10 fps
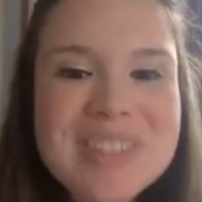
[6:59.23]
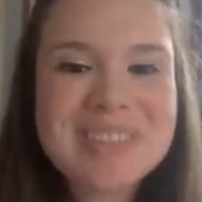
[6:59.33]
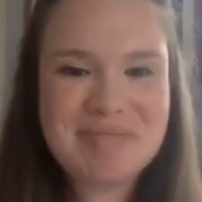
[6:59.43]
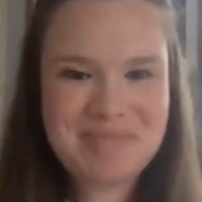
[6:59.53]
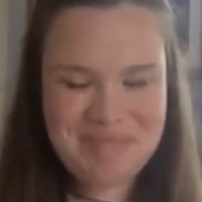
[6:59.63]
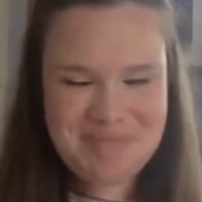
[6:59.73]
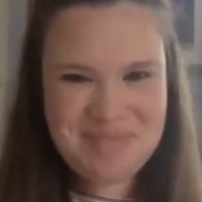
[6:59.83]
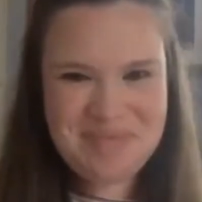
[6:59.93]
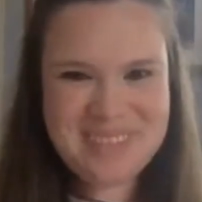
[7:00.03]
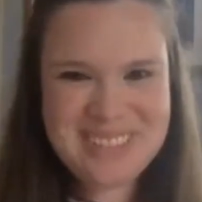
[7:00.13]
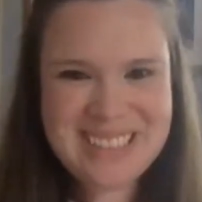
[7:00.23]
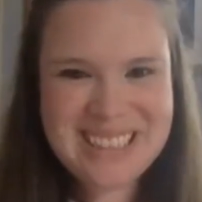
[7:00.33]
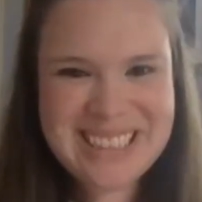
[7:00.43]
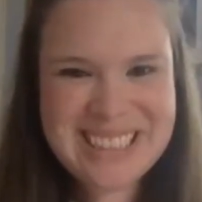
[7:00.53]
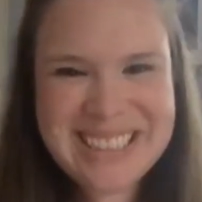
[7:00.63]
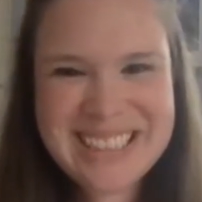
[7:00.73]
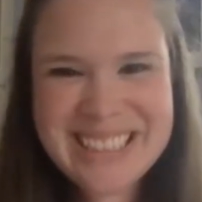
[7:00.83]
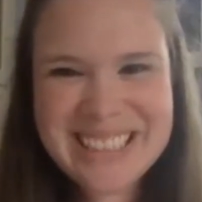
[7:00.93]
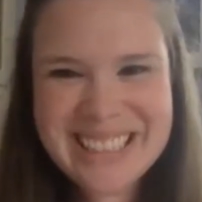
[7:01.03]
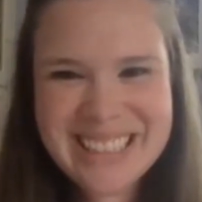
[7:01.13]
Yes, Forrest Gump.
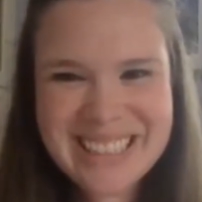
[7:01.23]
And